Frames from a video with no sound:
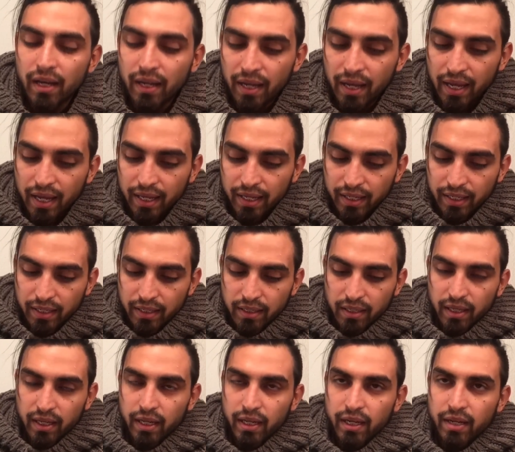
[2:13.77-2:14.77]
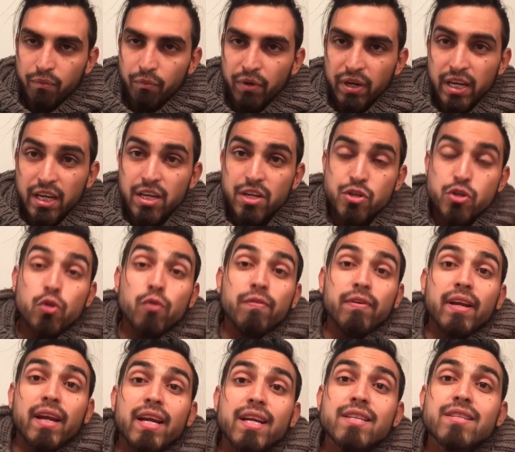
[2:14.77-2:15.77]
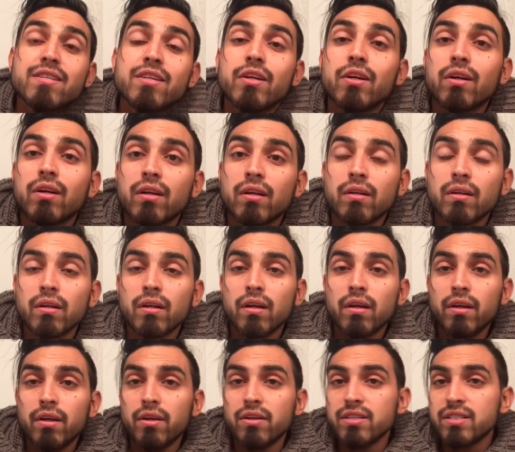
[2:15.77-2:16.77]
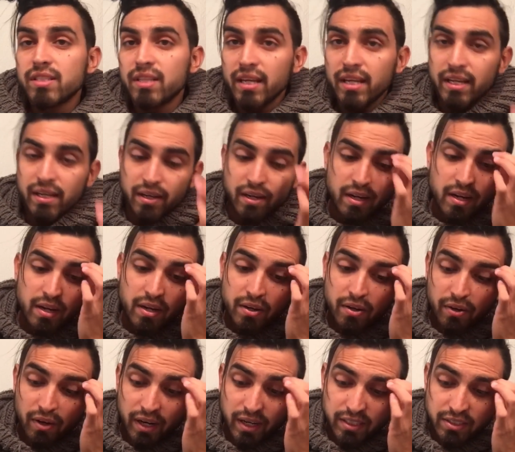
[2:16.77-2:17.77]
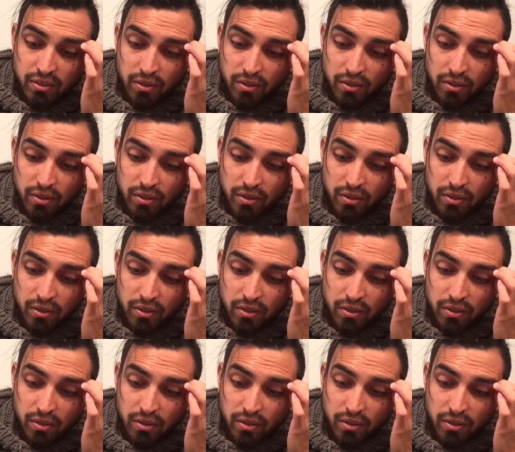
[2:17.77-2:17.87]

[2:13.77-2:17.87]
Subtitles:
and it rejuvenates your skin, right?